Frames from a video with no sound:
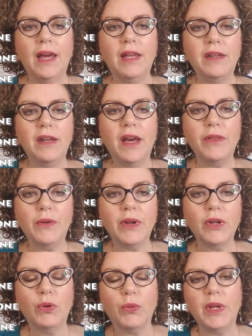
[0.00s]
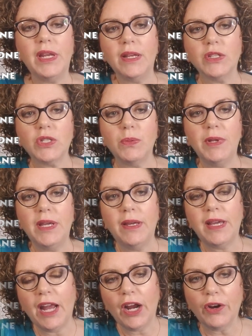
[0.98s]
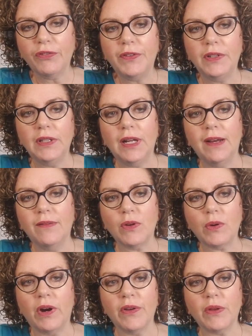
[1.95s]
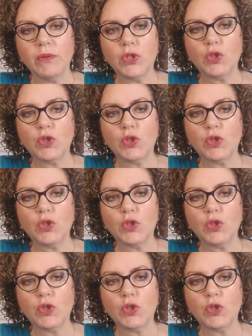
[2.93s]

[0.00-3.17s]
Another ingredient to be careful of are those